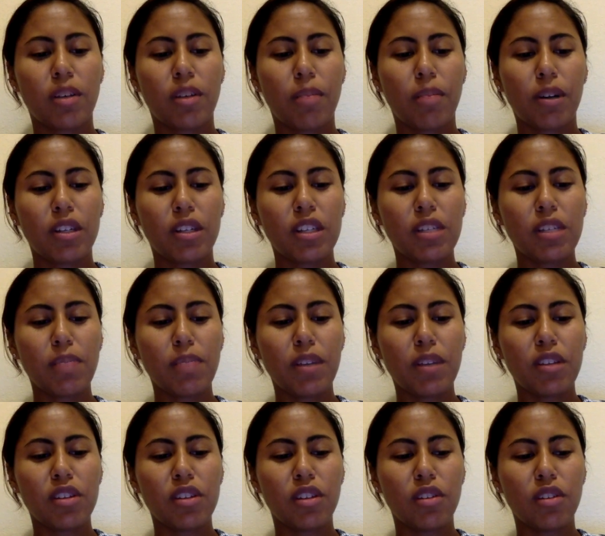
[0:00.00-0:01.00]

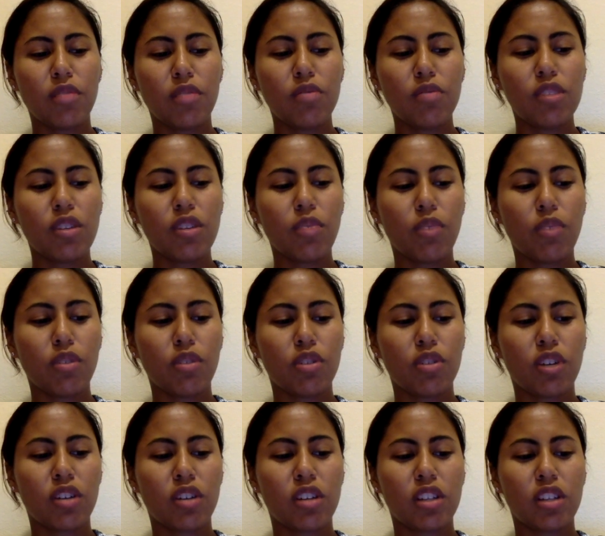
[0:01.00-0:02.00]
Participants use their
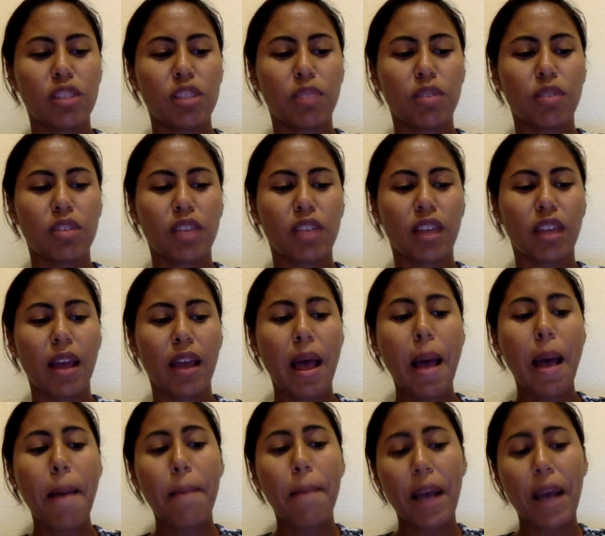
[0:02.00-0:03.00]
wheelchairs in sports like
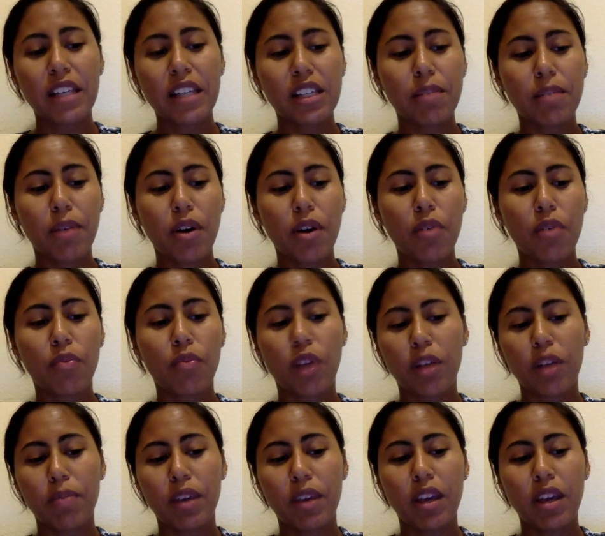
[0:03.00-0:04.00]
basketball,
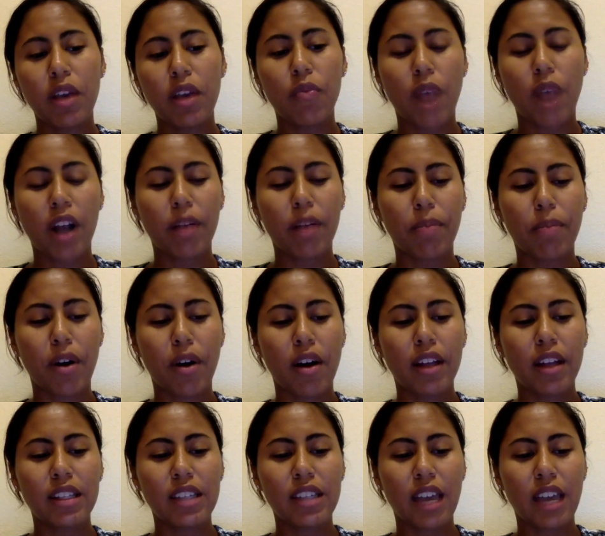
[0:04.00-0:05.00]
rugby, racquetball,
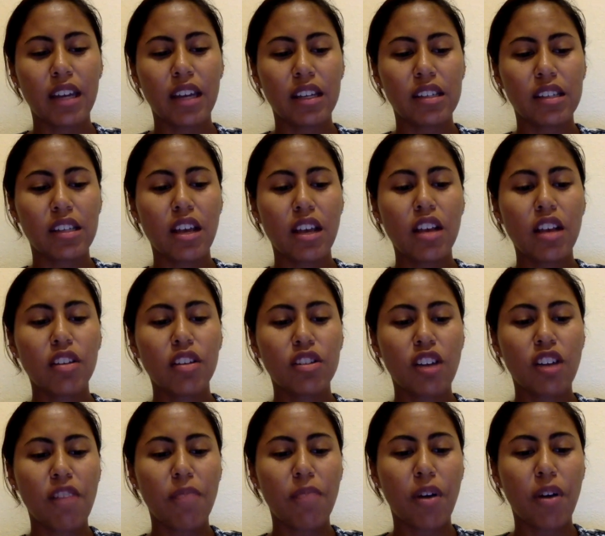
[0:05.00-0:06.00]
and tennis,
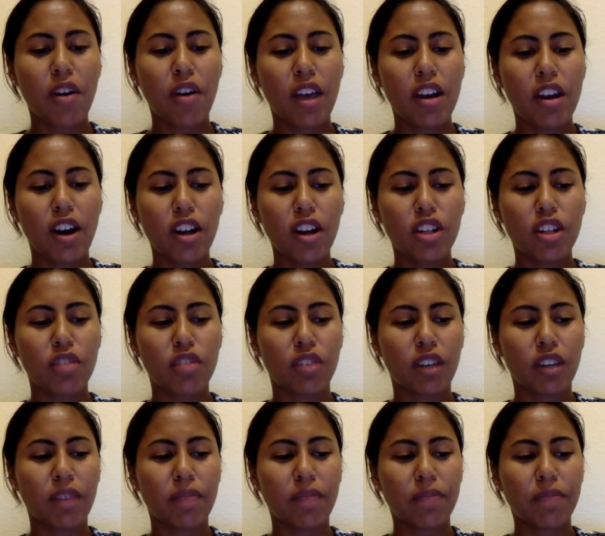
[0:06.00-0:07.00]
softball, and archery.